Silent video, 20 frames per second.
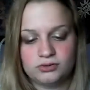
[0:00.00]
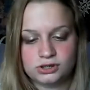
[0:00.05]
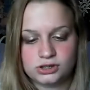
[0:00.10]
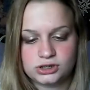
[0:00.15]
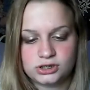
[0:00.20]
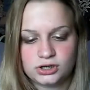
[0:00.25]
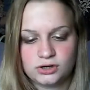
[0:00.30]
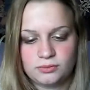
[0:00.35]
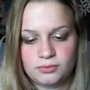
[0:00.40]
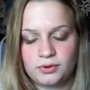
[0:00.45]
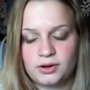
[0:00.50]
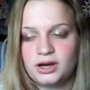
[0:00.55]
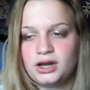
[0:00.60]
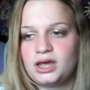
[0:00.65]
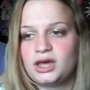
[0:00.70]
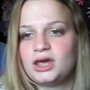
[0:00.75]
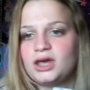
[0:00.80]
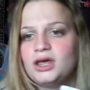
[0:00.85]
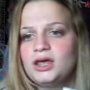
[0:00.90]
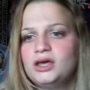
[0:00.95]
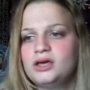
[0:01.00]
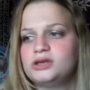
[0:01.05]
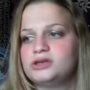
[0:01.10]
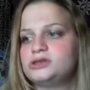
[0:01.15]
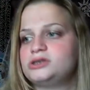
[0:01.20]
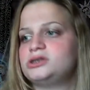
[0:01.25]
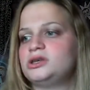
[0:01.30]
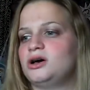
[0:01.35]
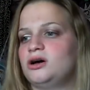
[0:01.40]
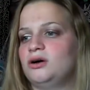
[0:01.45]
It's so pretty.
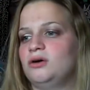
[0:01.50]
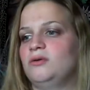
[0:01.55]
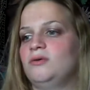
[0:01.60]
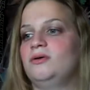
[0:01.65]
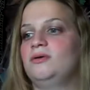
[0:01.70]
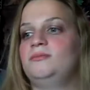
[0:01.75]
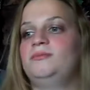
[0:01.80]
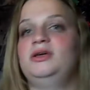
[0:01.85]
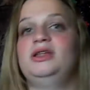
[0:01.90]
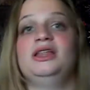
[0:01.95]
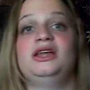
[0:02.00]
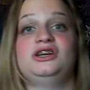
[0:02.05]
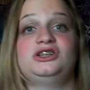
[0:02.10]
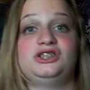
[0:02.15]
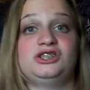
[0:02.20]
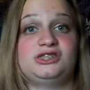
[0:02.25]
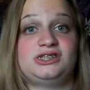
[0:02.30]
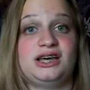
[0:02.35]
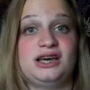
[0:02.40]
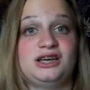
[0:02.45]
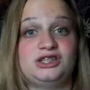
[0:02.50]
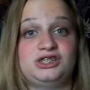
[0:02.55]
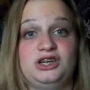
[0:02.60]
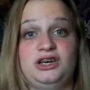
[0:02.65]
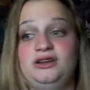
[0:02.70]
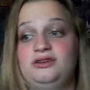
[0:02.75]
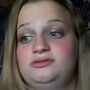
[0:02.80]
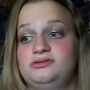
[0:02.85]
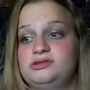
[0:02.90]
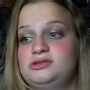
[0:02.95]
So, Beeluscious
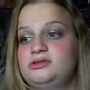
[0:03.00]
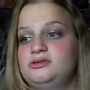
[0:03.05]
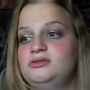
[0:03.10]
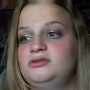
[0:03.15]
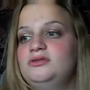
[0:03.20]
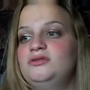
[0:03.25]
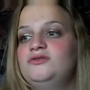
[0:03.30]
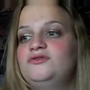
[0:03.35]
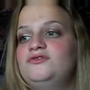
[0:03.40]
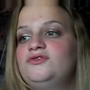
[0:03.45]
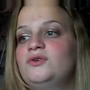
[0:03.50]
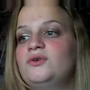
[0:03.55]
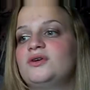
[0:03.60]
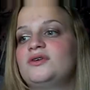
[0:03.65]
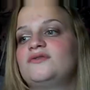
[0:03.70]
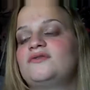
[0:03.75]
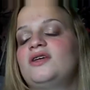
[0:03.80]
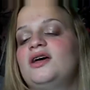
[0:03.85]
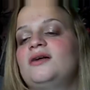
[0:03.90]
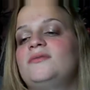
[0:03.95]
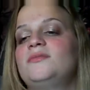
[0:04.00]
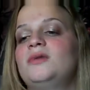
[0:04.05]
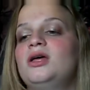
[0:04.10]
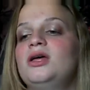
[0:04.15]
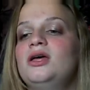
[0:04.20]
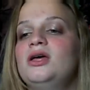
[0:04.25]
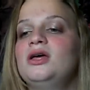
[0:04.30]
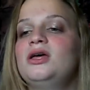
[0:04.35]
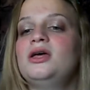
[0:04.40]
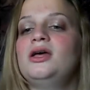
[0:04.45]
eyeshadows. Four of them.
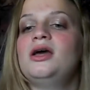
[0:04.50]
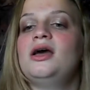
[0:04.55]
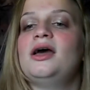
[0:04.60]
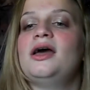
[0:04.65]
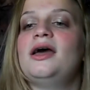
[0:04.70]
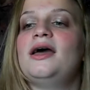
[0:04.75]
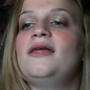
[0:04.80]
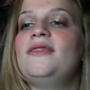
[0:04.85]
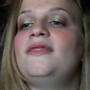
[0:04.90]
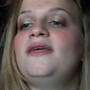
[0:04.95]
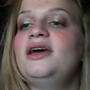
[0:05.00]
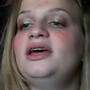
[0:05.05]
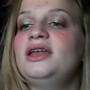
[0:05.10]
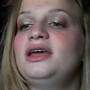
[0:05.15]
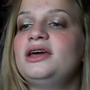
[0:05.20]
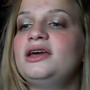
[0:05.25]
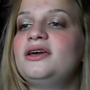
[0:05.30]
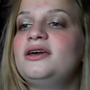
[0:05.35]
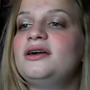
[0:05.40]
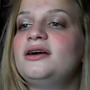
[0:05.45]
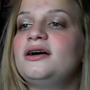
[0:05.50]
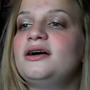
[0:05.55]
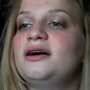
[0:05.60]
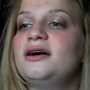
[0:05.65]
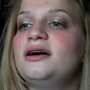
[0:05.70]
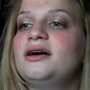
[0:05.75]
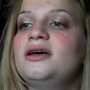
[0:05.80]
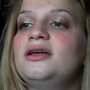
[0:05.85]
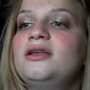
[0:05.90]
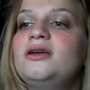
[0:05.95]
And then I
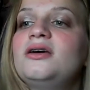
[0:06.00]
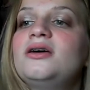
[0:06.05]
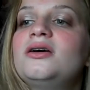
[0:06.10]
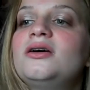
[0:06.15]
got...